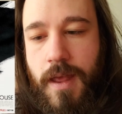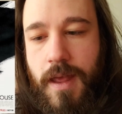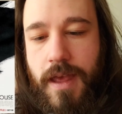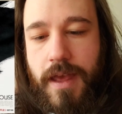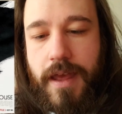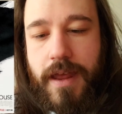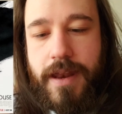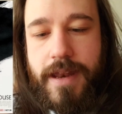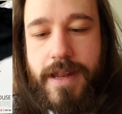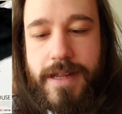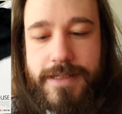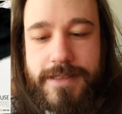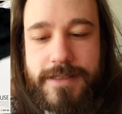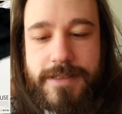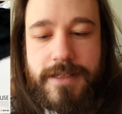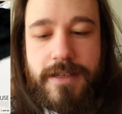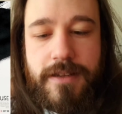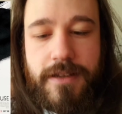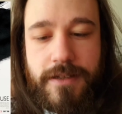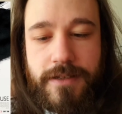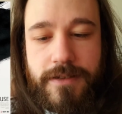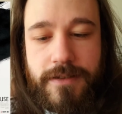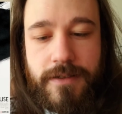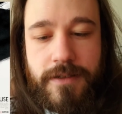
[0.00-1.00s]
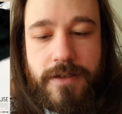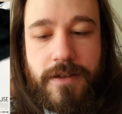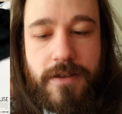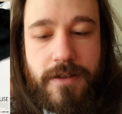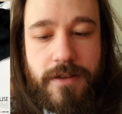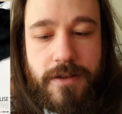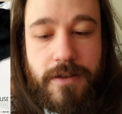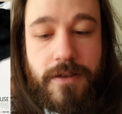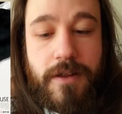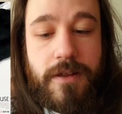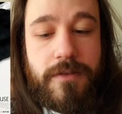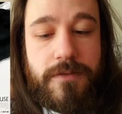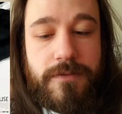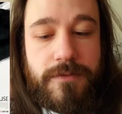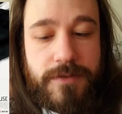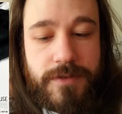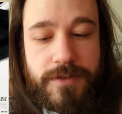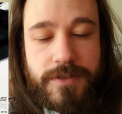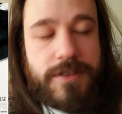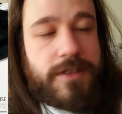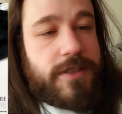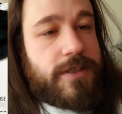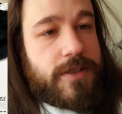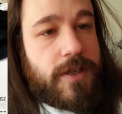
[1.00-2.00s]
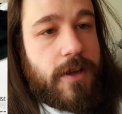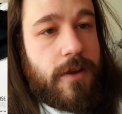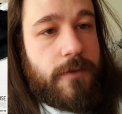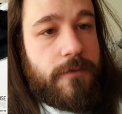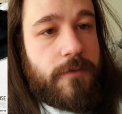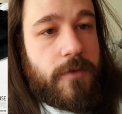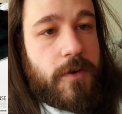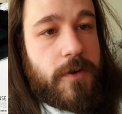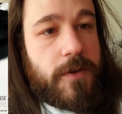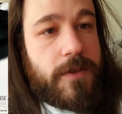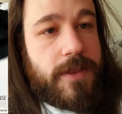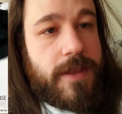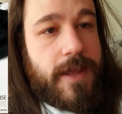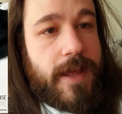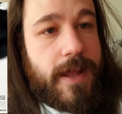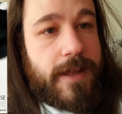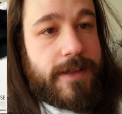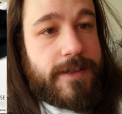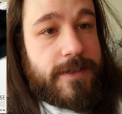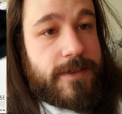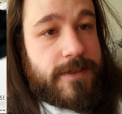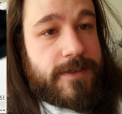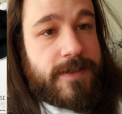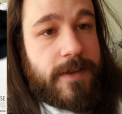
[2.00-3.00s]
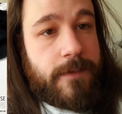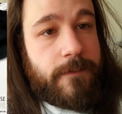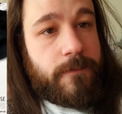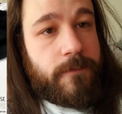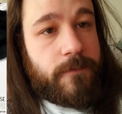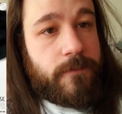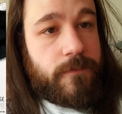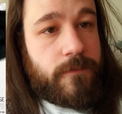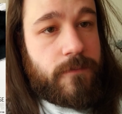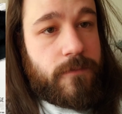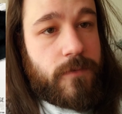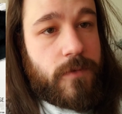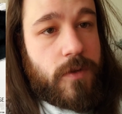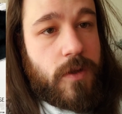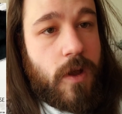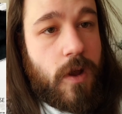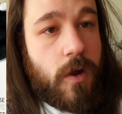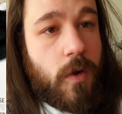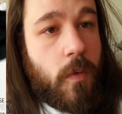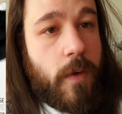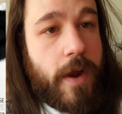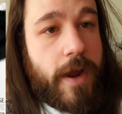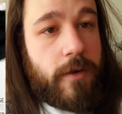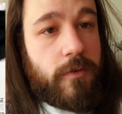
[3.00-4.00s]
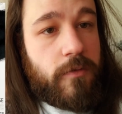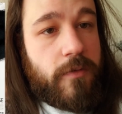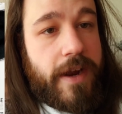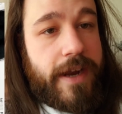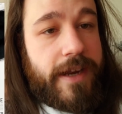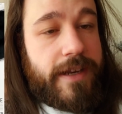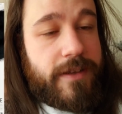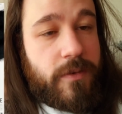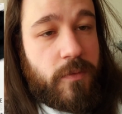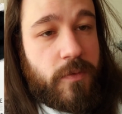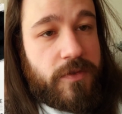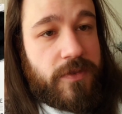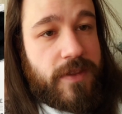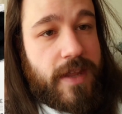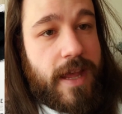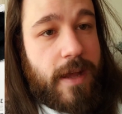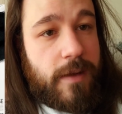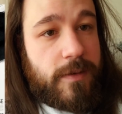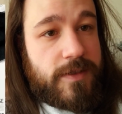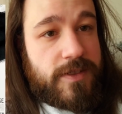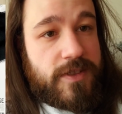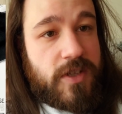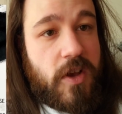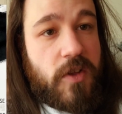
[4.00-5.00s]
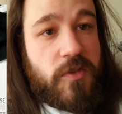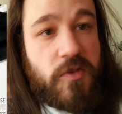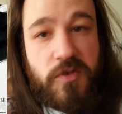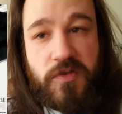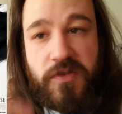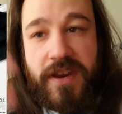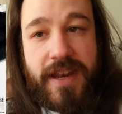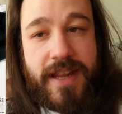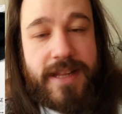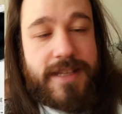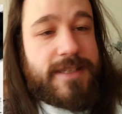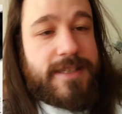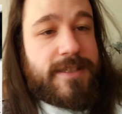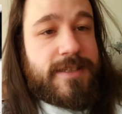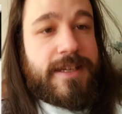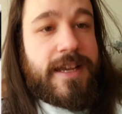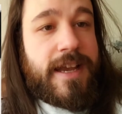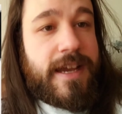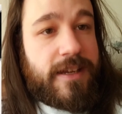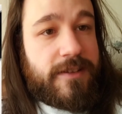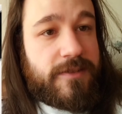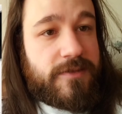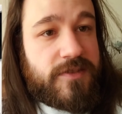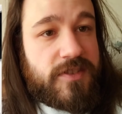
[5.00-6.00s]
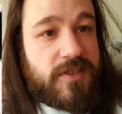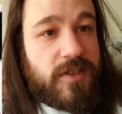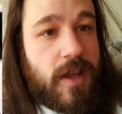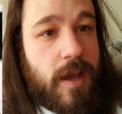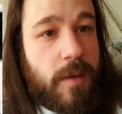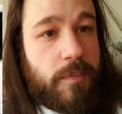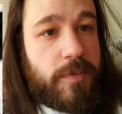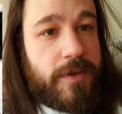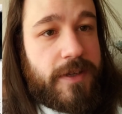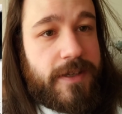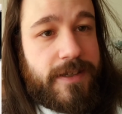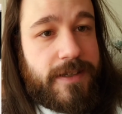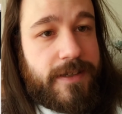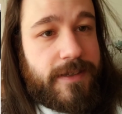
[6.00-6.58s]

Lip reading: And it's discovered that there's something not quite right with the house, other than it's kind of sloppy